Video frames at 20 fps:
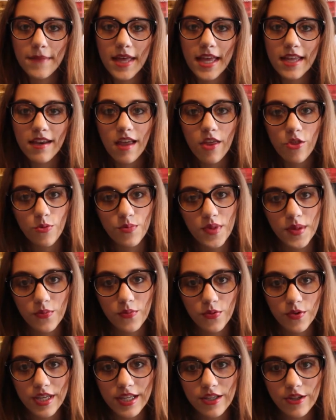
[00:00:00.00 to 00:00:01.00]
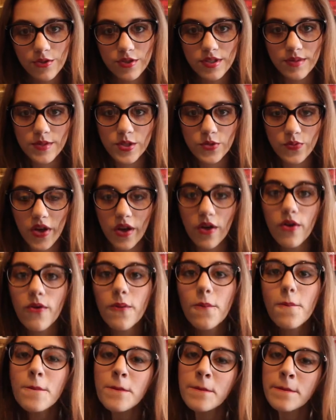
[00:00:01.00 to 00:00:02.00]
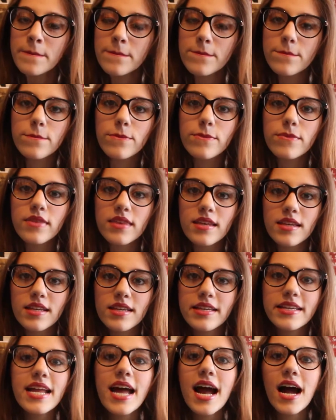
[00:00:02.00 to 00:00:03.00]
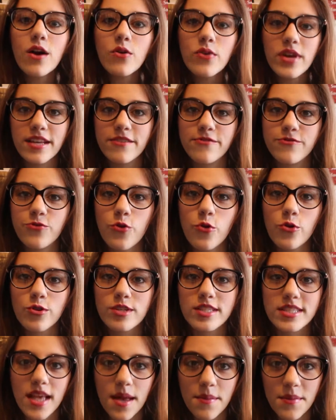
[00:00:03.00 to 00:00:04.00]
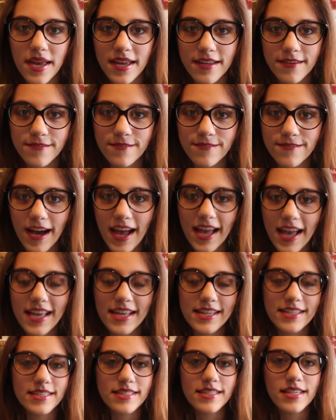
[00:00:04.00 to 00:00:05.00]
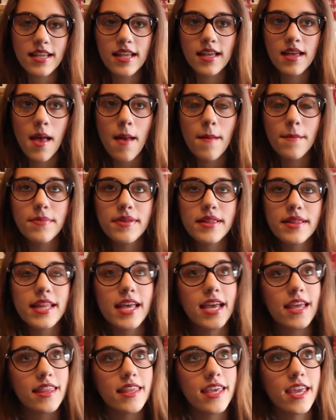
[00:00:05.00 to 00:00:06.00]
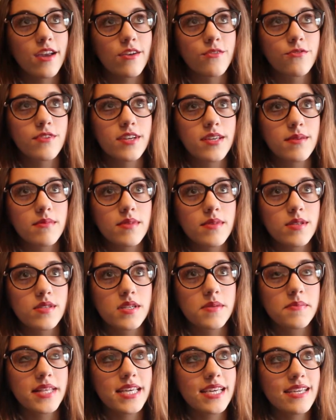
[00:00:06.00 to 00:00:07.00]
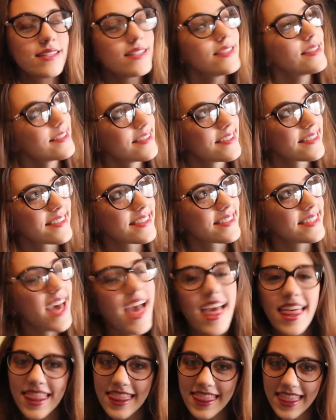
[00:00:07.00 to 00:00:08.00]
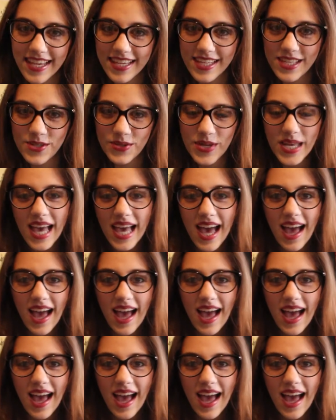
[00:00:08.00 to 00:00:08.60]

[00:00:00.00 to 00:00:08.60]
and other people can use them as well. Now, for some advice, play the carefree music, please. Thank you.